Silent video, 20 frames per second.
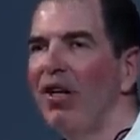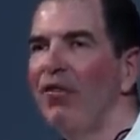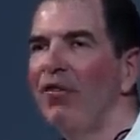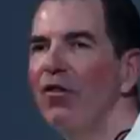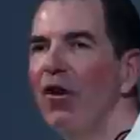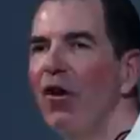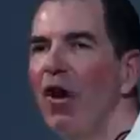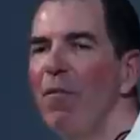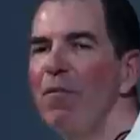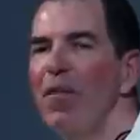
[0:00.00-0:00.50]

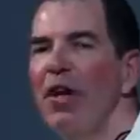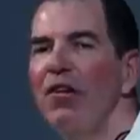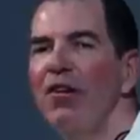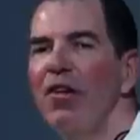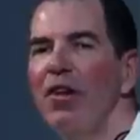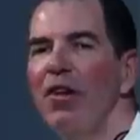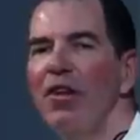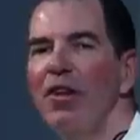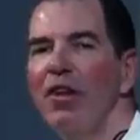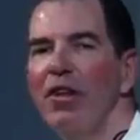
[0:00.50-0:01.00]
So I
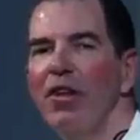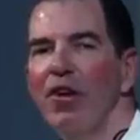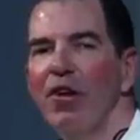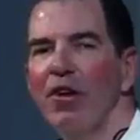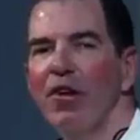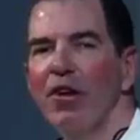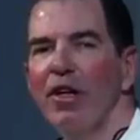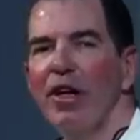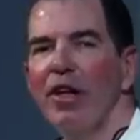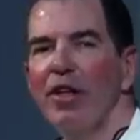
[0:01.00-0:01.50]
mentioned
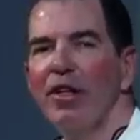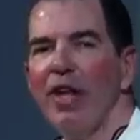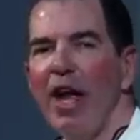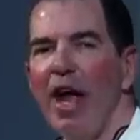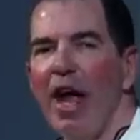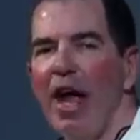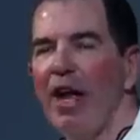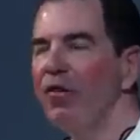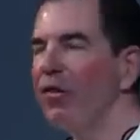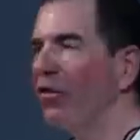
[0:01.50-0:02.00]
earlier that
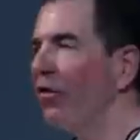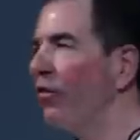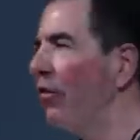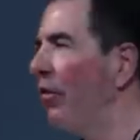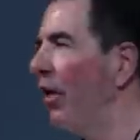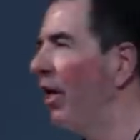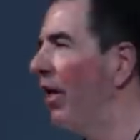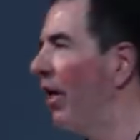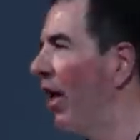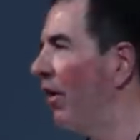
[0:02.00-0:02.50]
Agile is
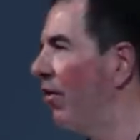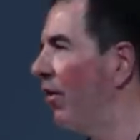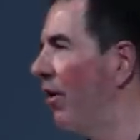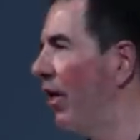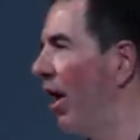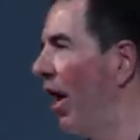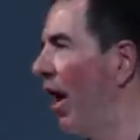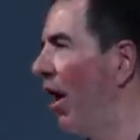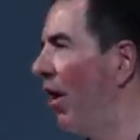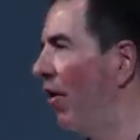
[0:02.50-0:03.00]
treated as a
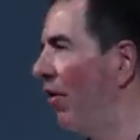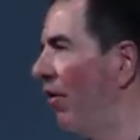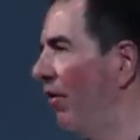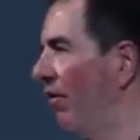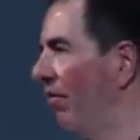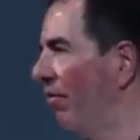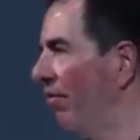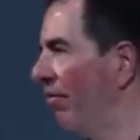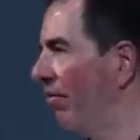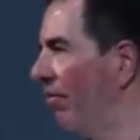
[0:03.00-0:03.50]
noun.
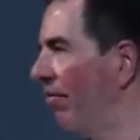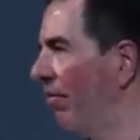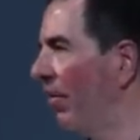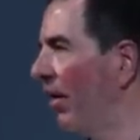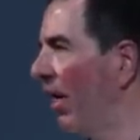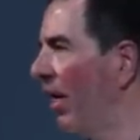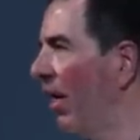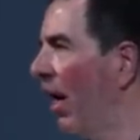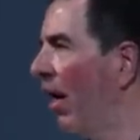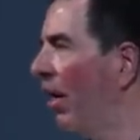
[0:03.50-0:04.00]

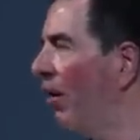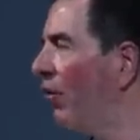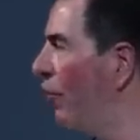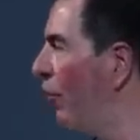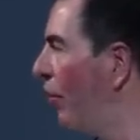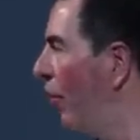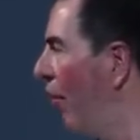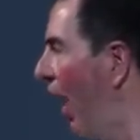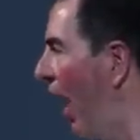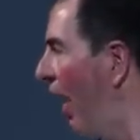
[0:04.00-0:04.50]

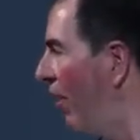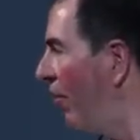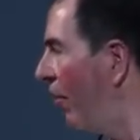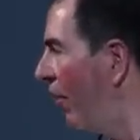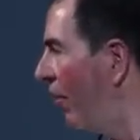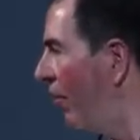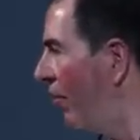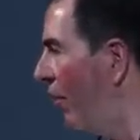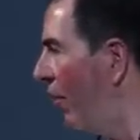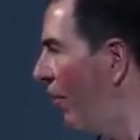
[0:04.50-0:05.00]
True
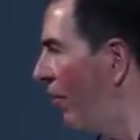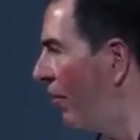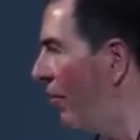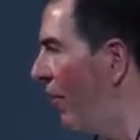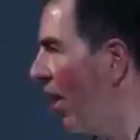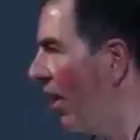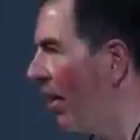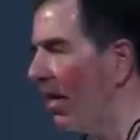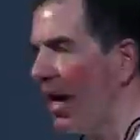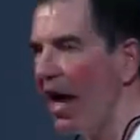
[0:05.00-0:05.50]
agilists know it's
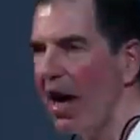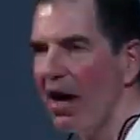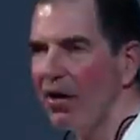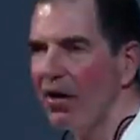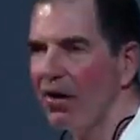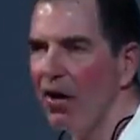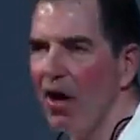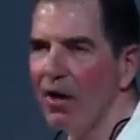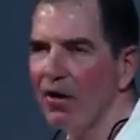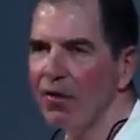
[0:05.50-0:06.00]
not a
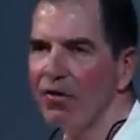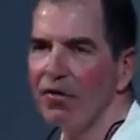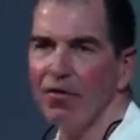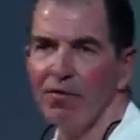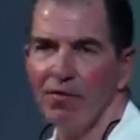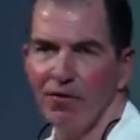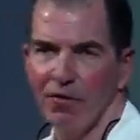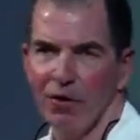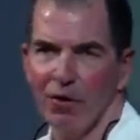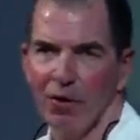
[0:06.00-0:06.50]
noun at all, it's a
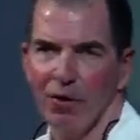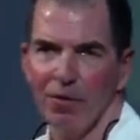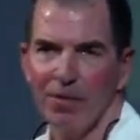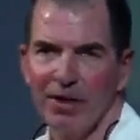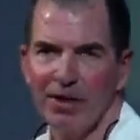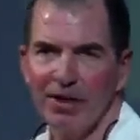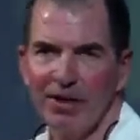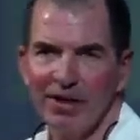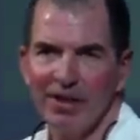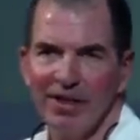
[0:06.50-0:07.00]

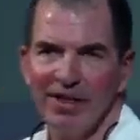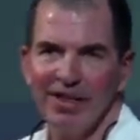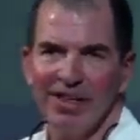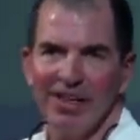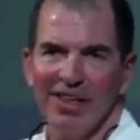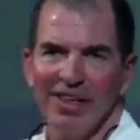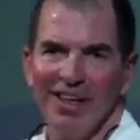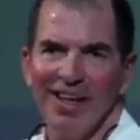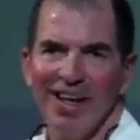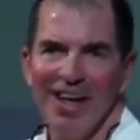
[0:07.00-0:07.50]
verb.
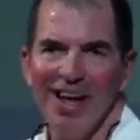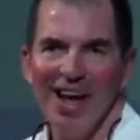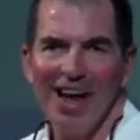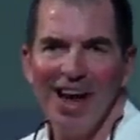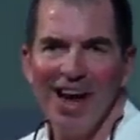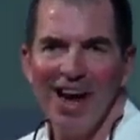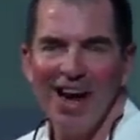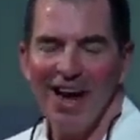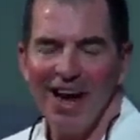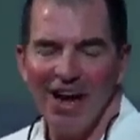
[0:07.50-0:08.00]

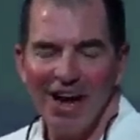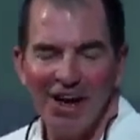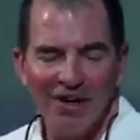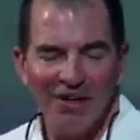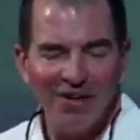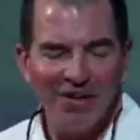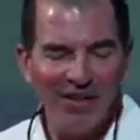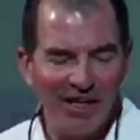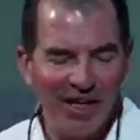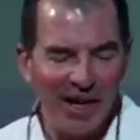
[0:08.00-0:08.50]

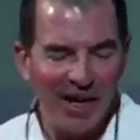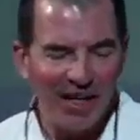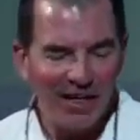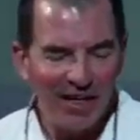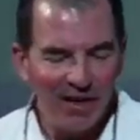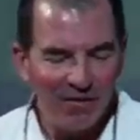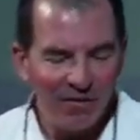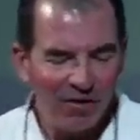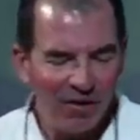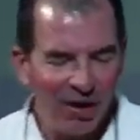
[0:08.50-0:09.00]
And the
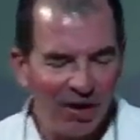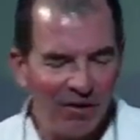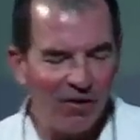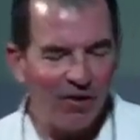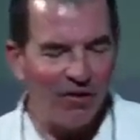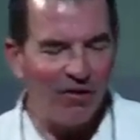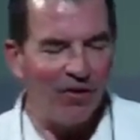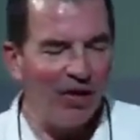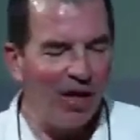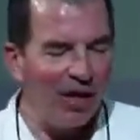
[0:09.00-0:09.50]
idea of cha
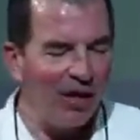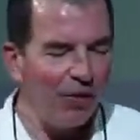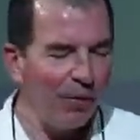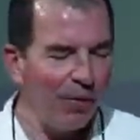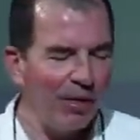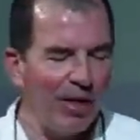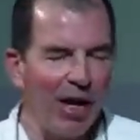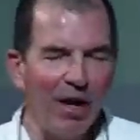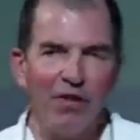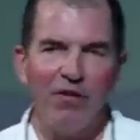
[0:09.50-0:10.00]
to change
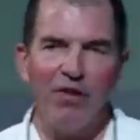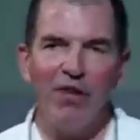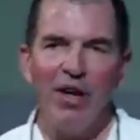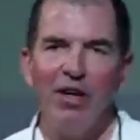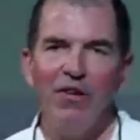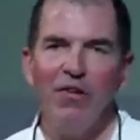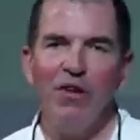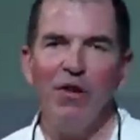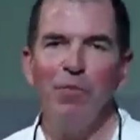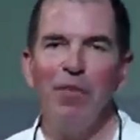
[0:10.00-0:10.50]
without
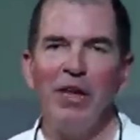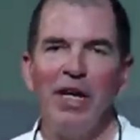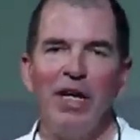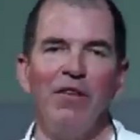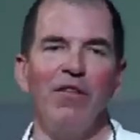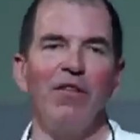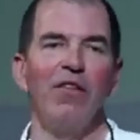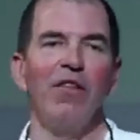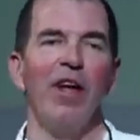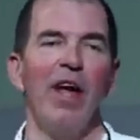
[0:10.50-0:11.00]
changing
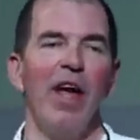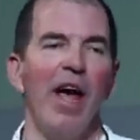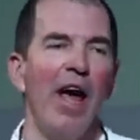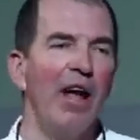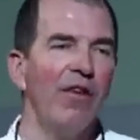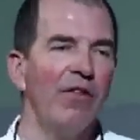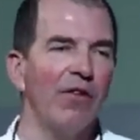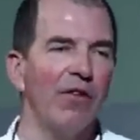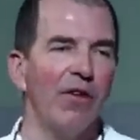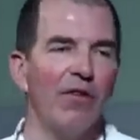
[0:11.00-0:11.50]
means that
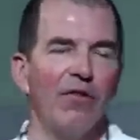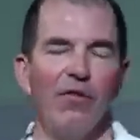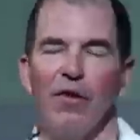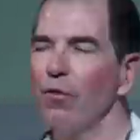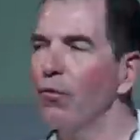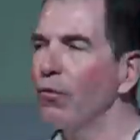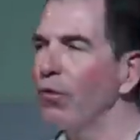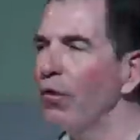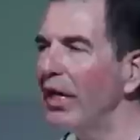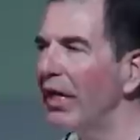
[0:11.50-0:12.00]
agilists
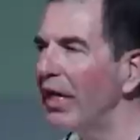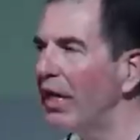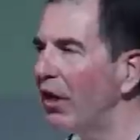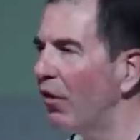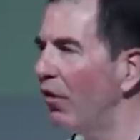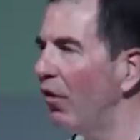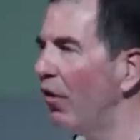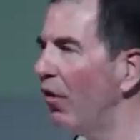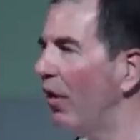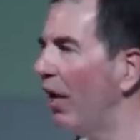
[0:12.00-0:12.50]
are really
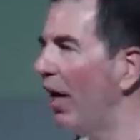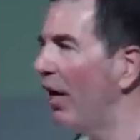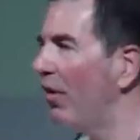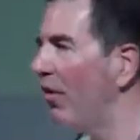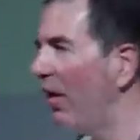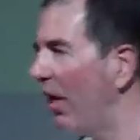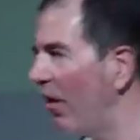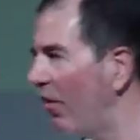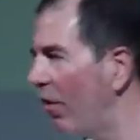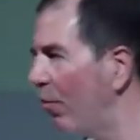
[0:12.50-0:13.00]
good at
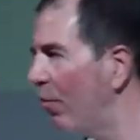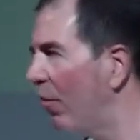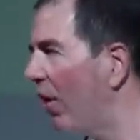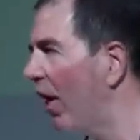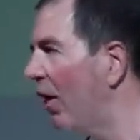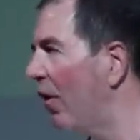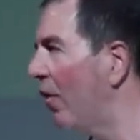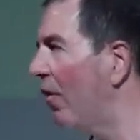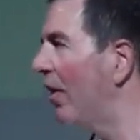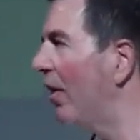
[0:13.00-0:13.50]
changing
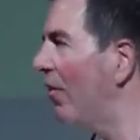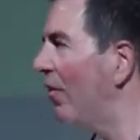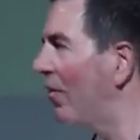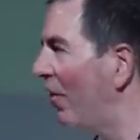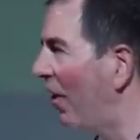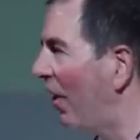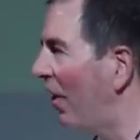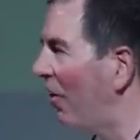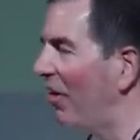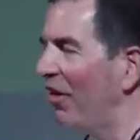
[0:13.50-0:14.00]
priorities,
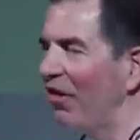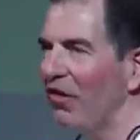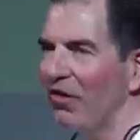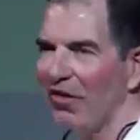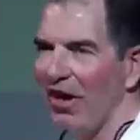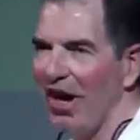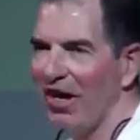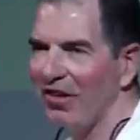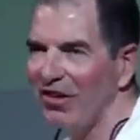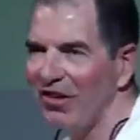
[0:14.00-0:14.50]
changing
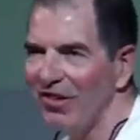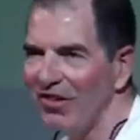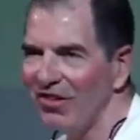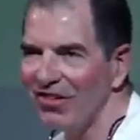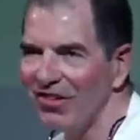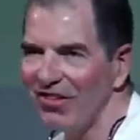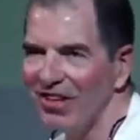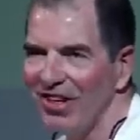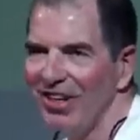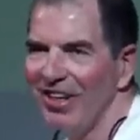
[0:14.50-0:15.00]

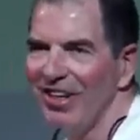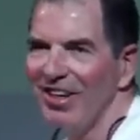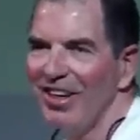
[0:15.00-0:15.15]
directions,